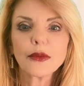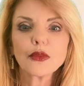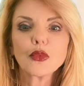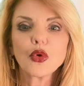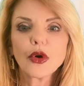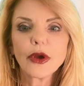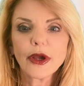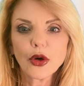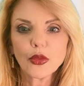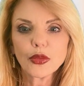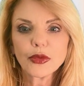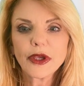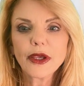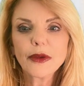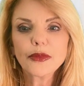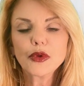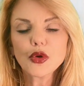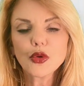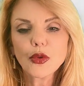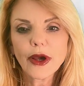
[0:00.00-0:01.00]
and will help
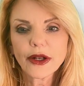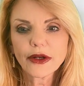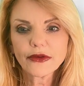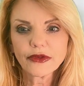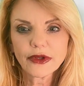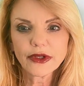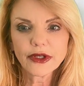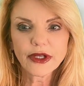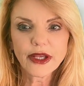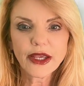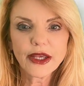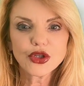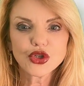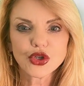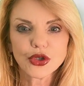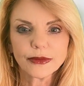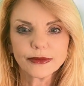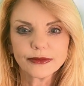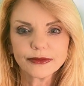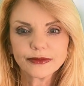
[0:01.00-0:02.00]
keep you out of
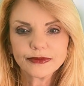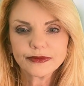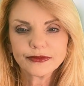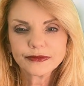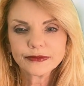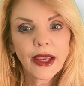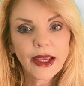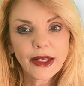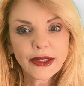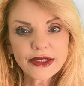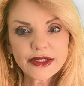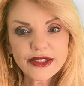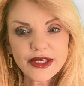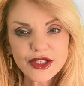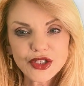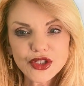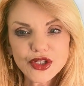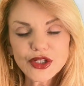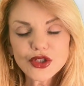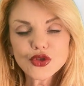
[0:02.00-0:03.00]
litigation. And it's
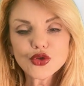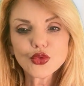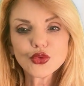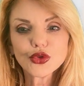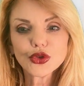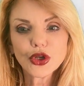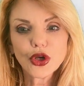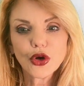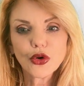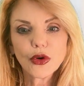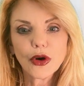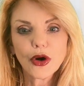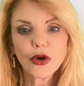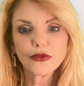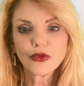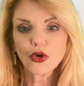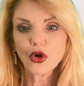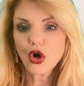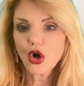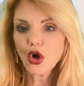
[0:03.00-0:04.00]
essential to go
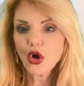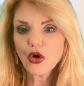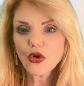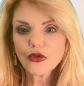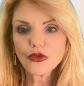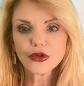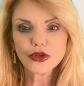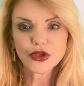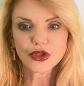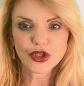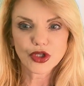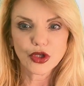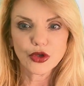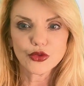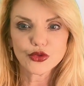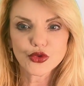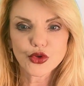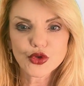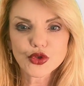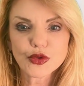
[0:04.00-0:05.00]
over all the
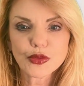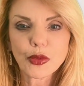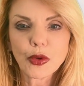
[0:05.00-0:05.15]
disclosures